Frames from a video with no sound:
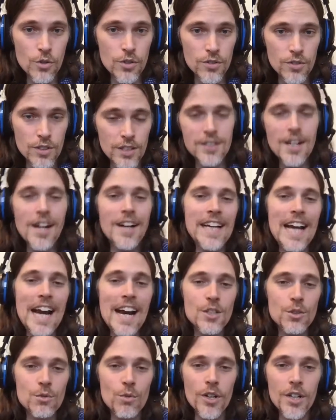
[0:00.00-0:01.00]
It's not
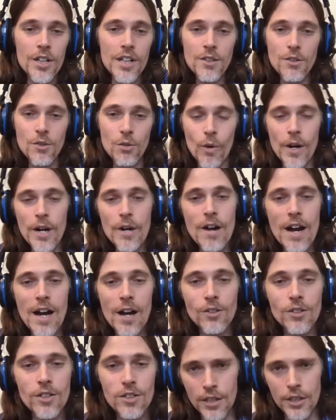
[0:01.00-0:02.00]
guys running into
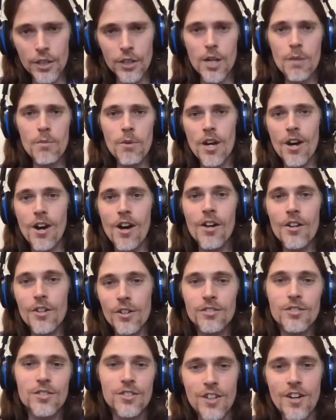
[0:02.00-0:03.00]
warehouses like, give me all your
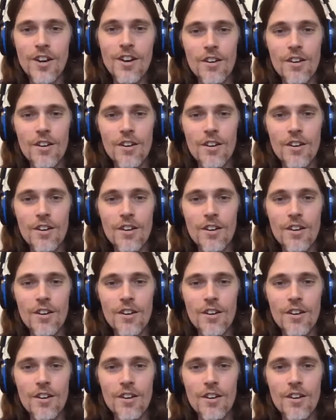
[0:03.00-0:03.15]
stuff.